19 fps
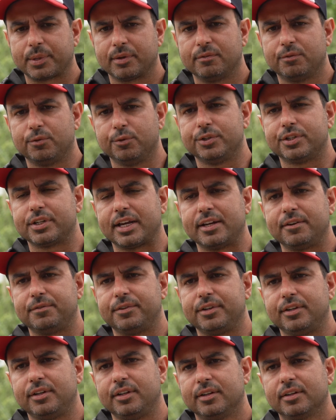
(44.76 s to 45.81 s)
food
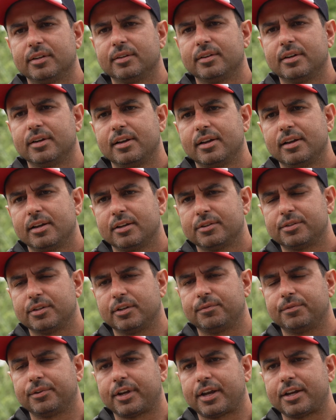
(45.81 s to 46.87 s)
safety
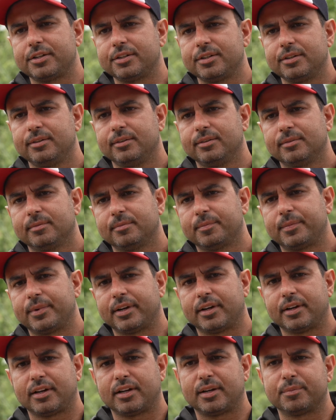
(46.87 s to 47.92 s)
certification,
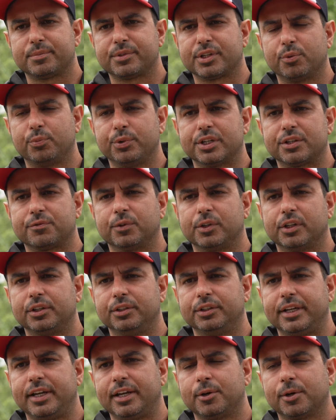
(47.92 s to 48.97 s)
so we just followed
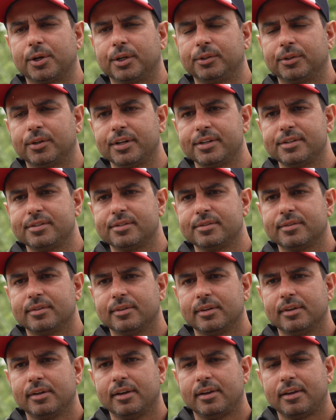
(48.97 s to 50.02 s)
their guidelines.
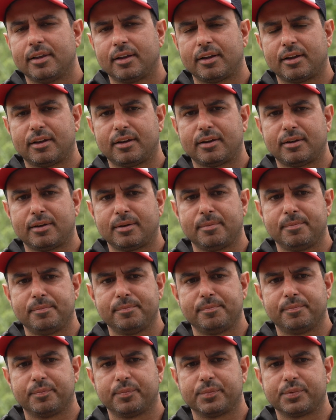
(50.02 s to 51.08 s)

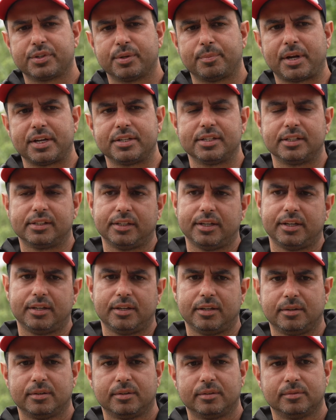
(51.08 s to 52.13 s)
So
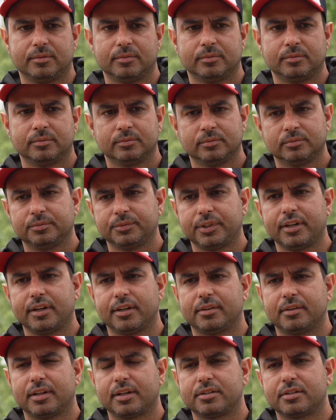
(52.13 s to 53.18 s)
basically, yeah,
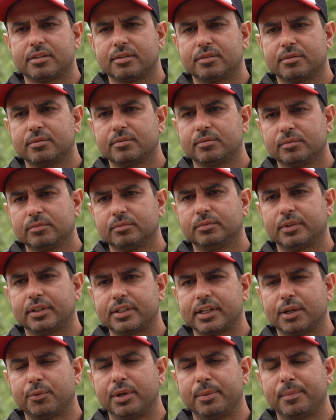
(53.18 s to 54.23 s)
that's
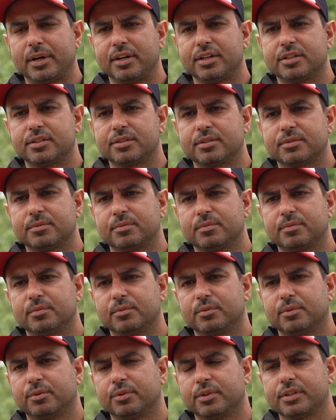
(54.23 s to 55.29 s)
how we manage
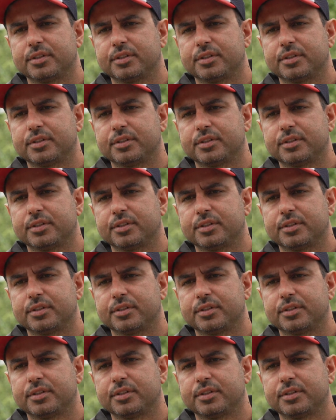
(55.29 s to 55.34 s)
all the